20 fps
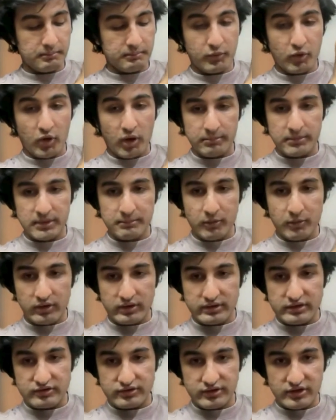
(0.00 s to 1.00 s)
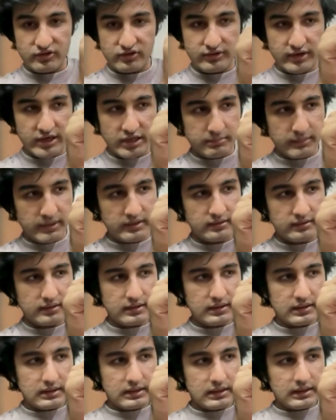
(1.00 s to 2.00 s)
problem or a research statement,
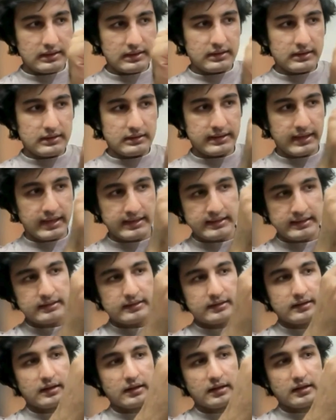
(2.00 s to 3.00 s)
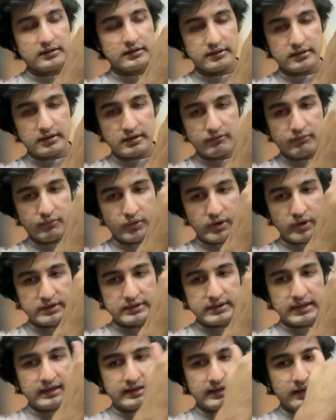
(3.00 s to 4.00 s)
then the work
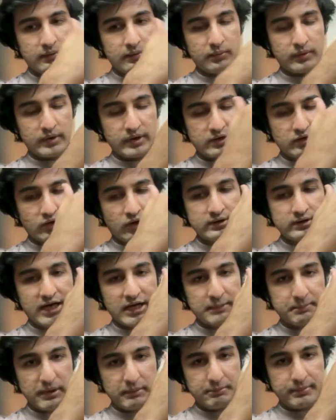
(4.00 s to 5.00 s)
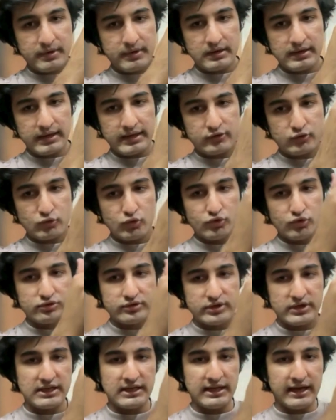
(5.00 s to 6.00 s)
that I worked on that paper, like 2 to
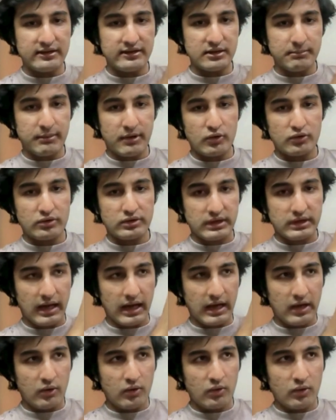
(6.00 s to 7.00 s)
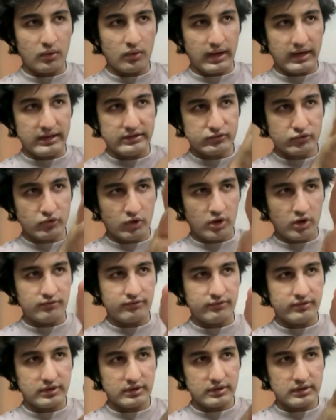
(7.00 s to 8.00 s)
3 lines about how I solved
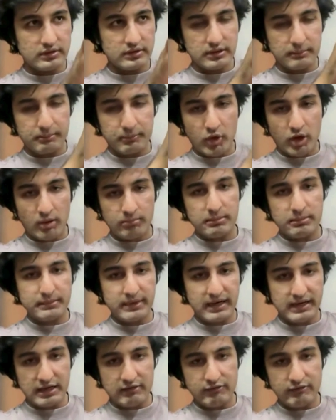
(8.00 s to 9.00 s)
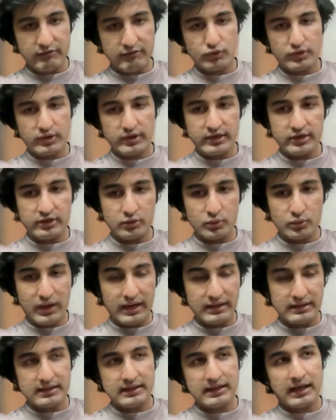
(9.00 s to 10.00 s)
the problem that I was looking into,
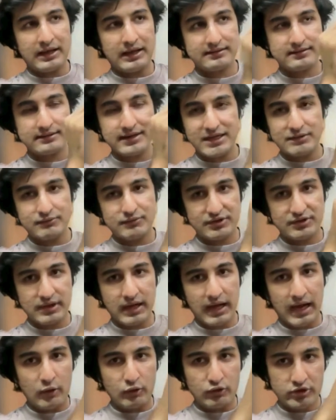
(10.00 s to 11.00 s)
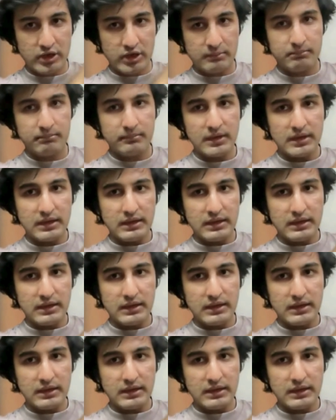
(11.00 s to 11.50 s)
and the last line was the outcome